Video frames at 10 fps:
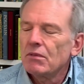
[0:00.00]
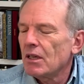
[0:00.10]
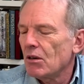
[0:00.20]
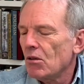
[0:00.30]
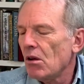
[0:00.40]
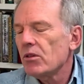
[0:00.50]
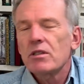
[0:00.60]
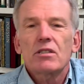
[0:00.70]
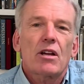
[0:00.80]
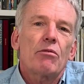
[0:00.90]
you know, all the
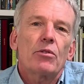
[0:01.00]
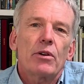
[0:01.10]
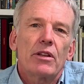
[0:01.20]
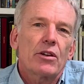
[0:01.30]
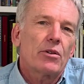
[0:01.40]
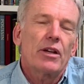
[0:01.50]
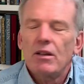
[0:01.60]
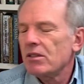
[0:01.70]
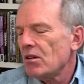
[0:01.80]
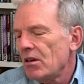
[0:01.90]
discovery and the
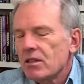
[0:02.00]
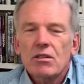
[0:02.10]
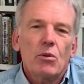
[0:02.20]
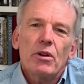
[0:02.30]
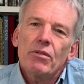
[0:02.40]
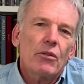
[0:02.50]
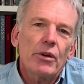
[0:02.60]
creation, it's, it's, we've,